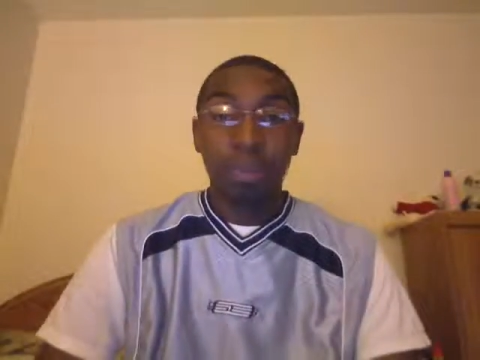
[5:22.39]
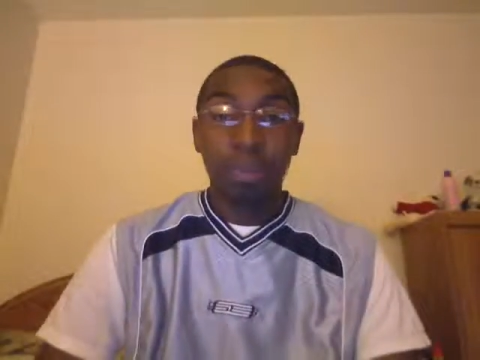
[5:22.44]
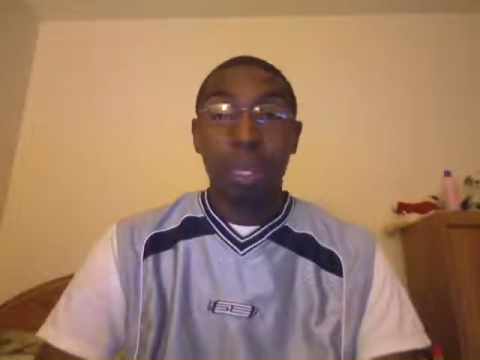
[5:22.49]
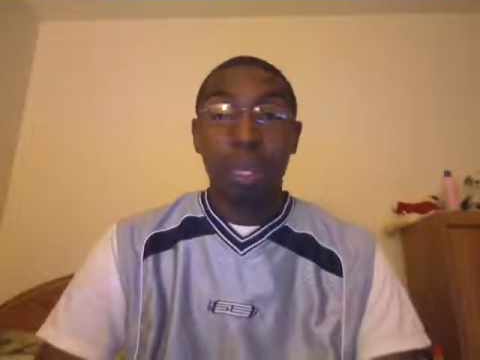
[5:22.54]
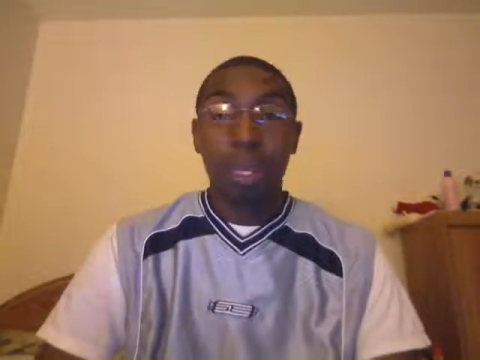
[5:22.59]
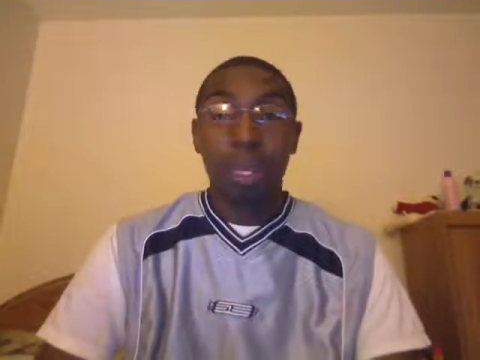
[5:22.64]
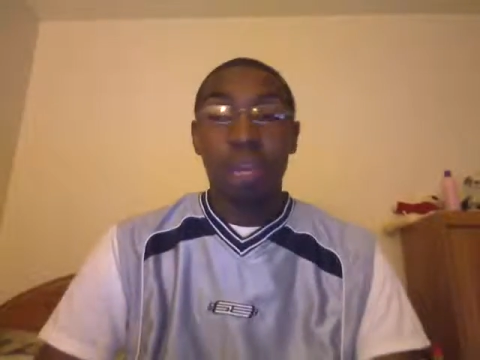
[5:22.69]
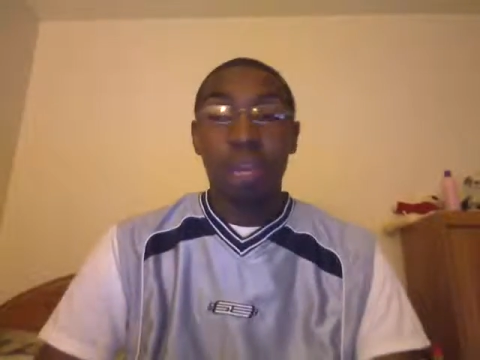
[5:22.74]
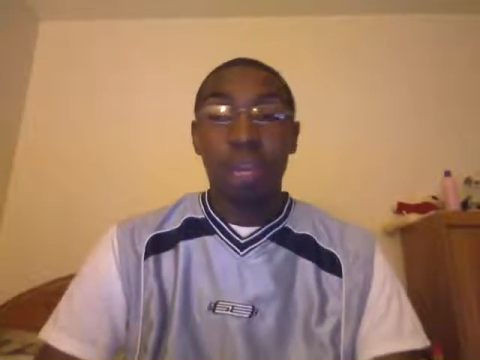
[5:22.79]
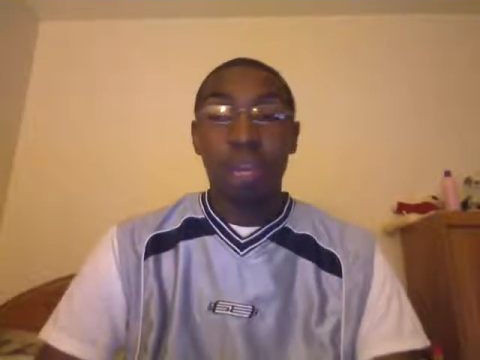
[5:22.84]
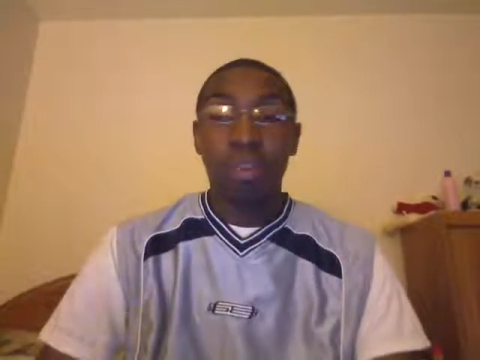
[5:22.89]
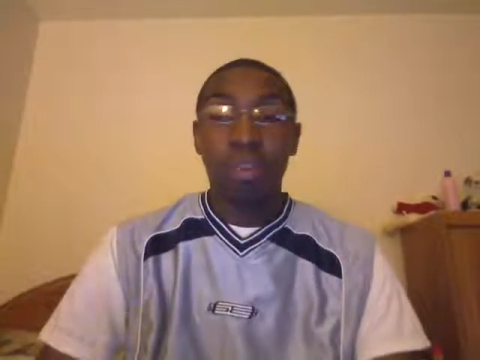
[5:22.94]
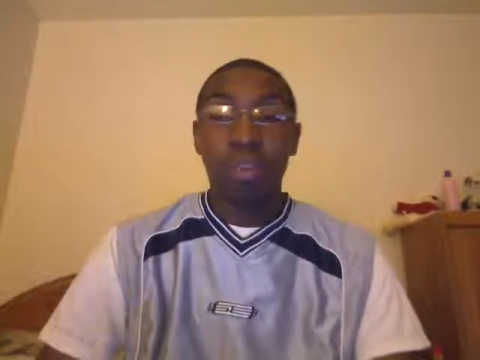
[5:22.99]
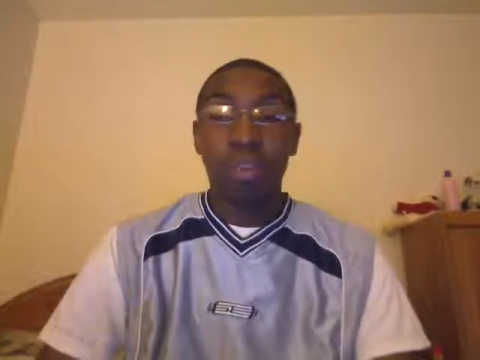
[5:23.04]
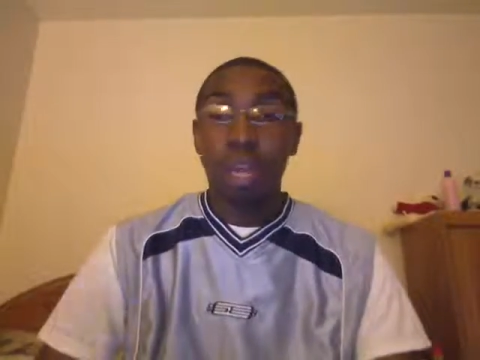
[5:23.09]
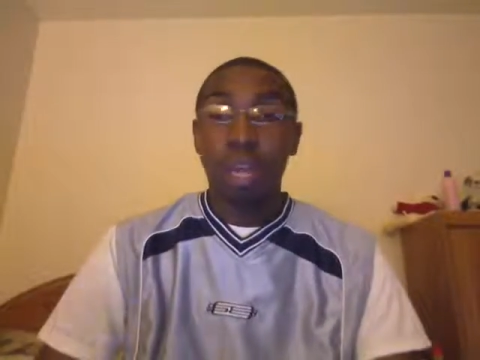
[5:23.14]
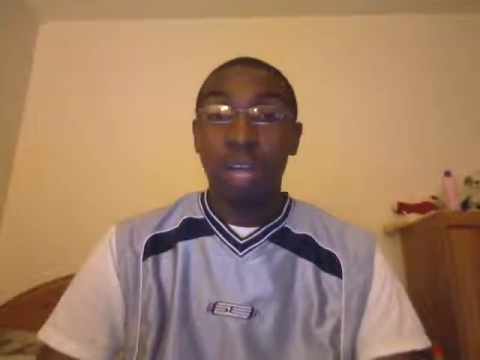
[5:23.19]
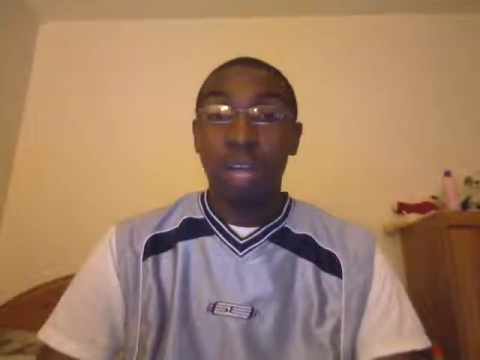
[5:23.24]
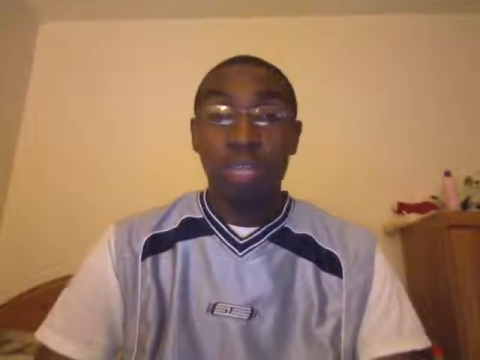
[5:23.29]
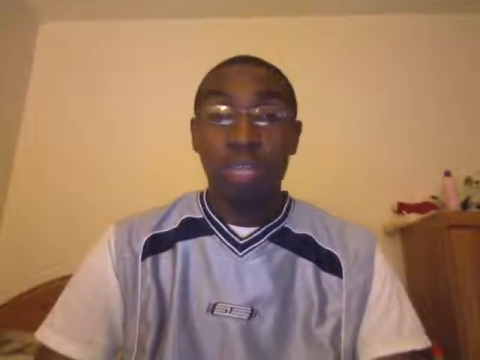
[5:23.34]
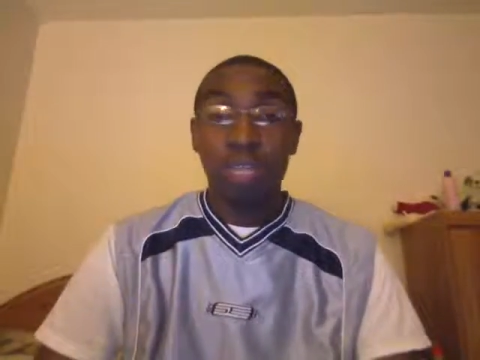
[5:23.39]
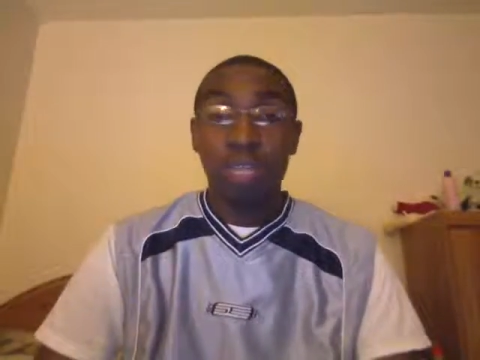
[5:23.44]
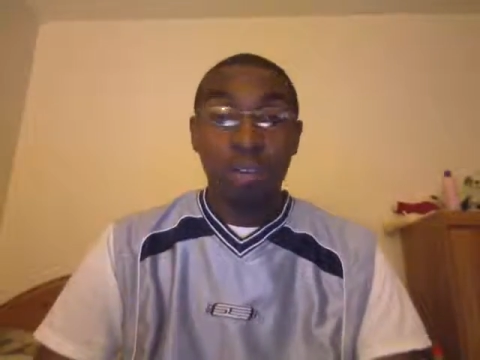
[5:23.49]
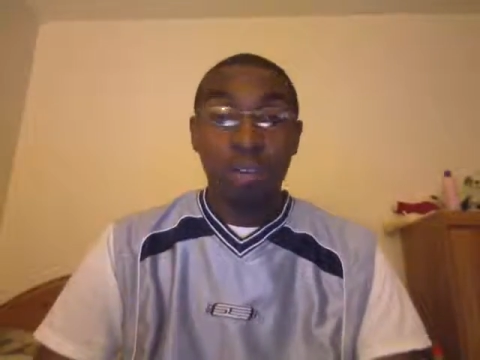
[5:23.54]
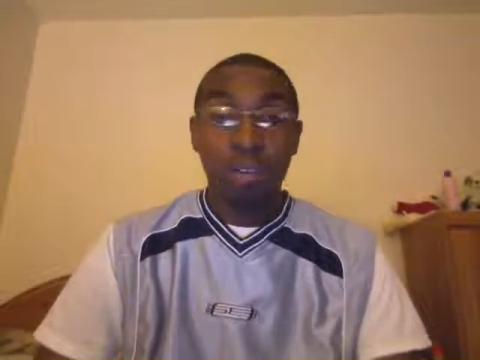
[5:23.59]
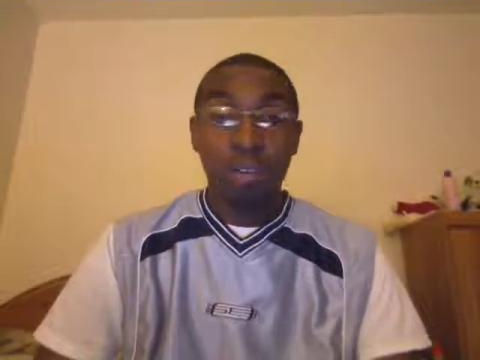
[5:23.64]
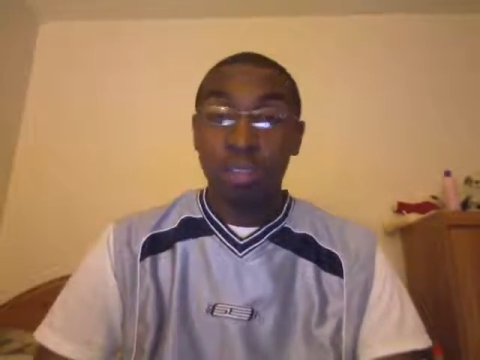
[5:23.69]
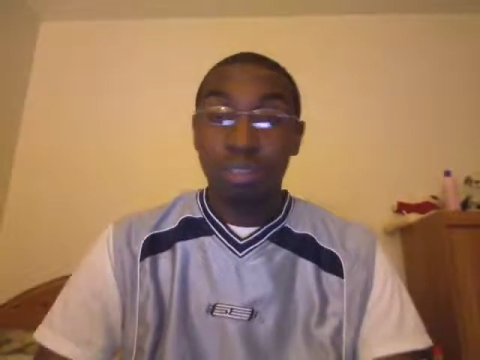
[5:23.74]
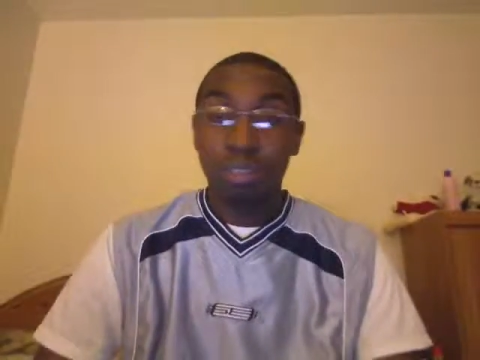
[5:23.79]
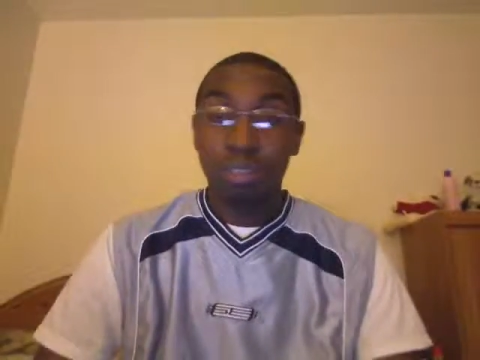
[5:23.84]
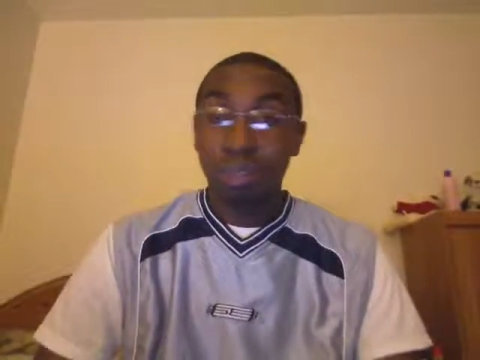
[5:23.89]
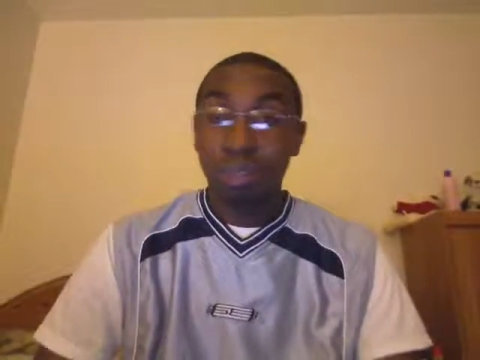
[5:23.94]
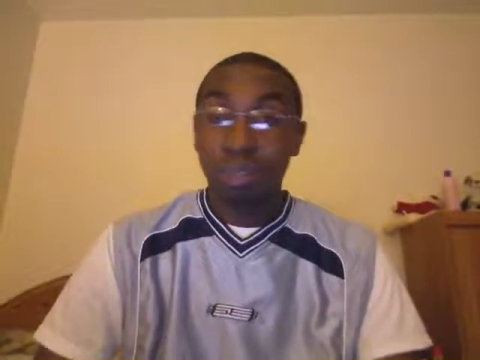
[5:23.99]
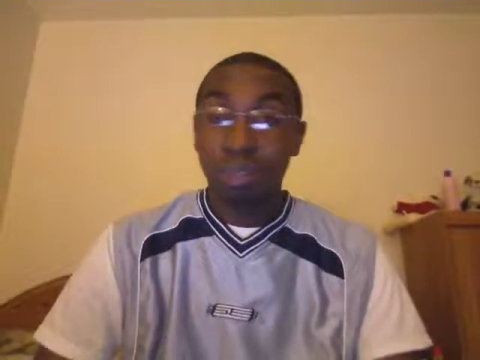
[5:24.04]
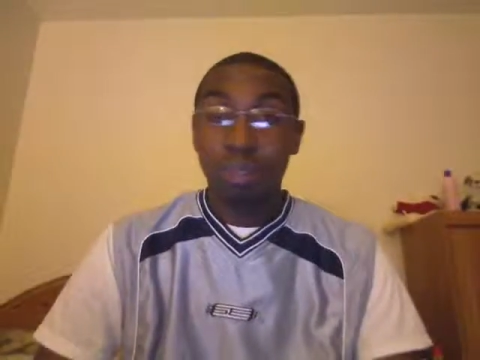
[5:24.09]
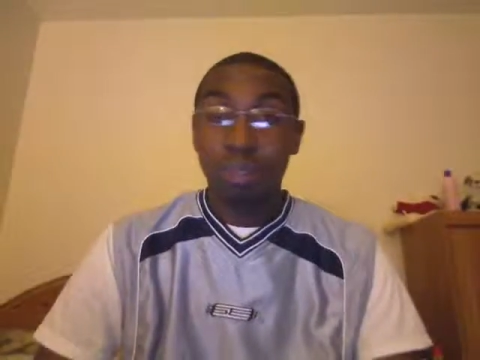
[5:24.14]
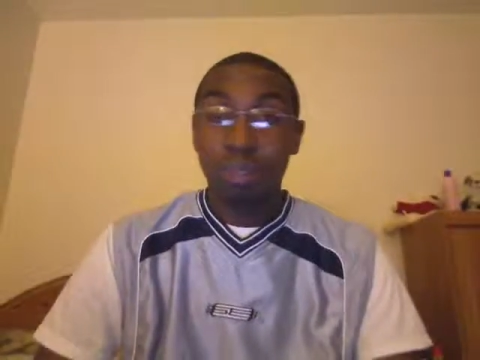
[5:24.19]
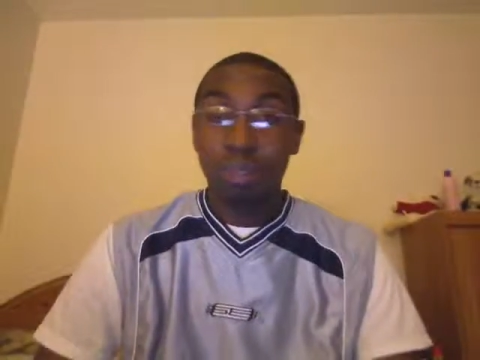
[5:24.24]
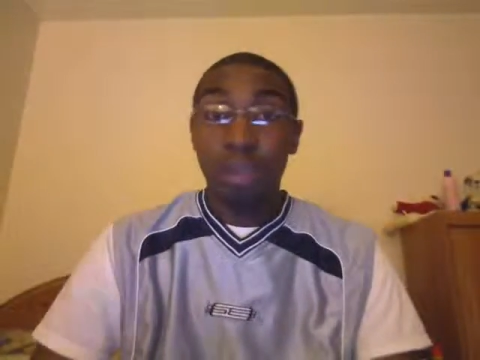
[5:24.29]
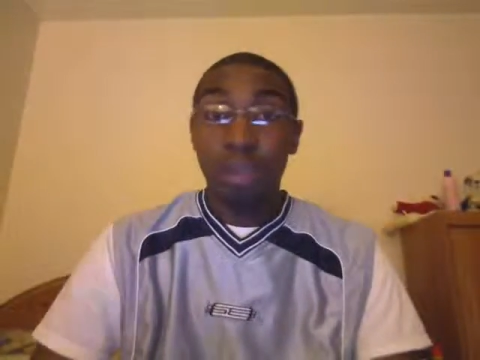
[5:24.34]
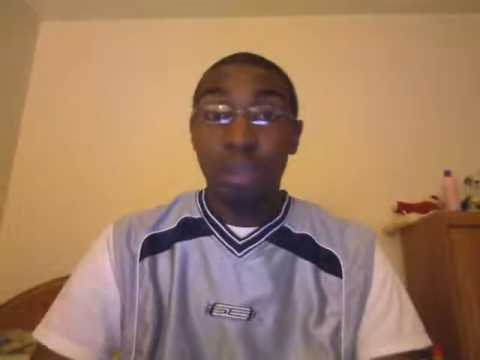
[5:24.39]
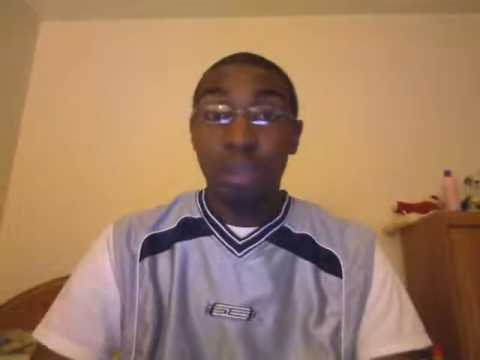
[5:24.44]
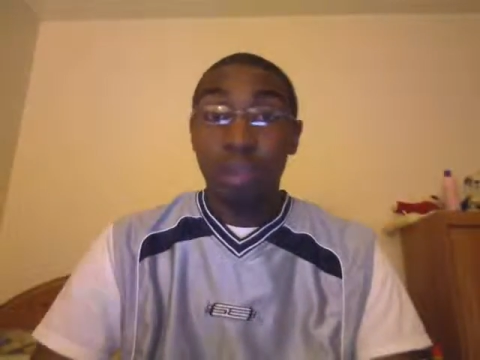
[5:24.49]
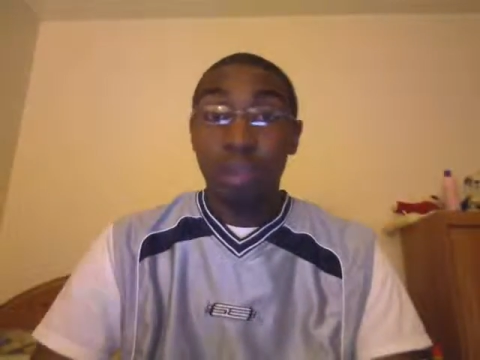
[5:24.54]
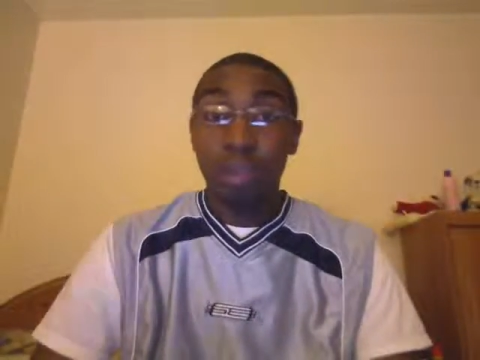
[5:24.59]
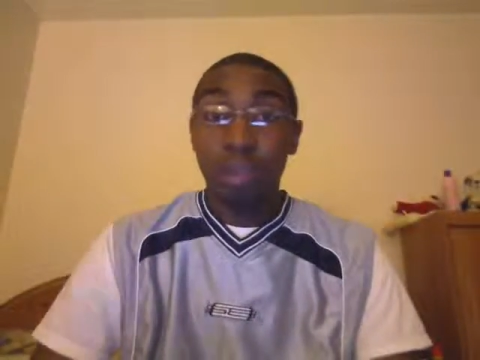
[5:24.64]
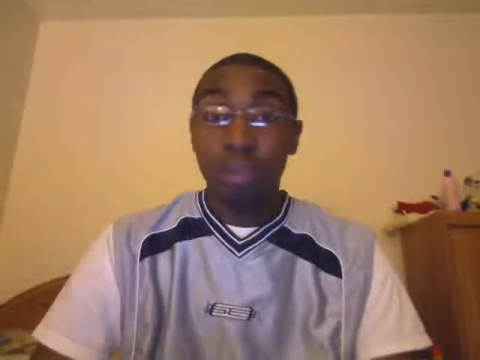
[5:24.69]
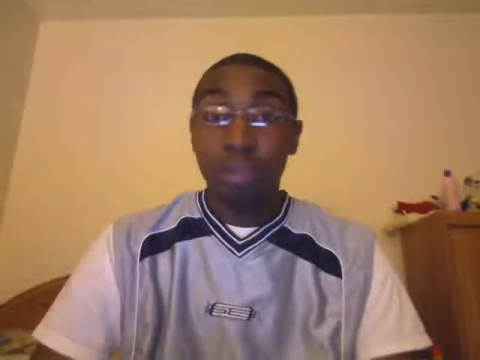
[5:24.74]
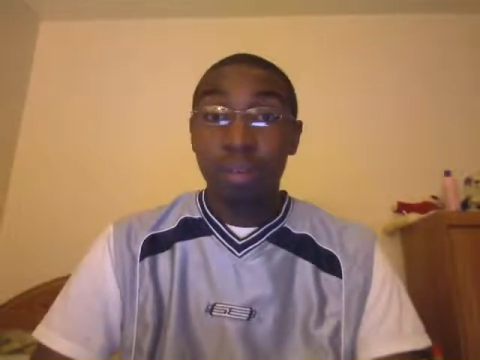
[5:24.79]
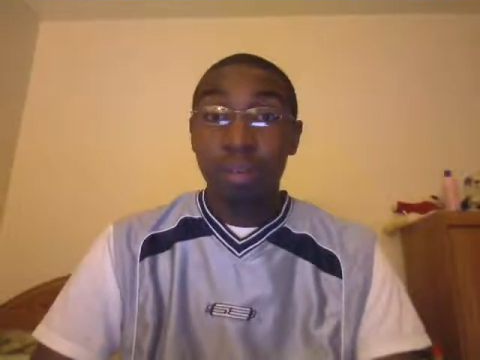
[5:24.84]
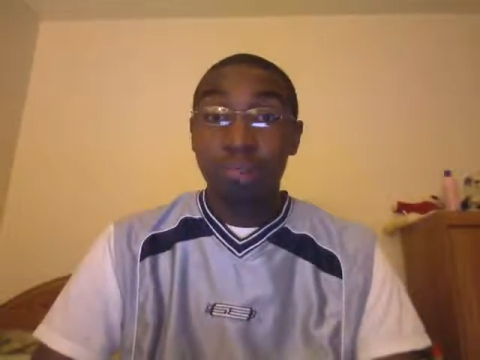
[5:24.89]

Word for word: and other cosmic storm phenomena.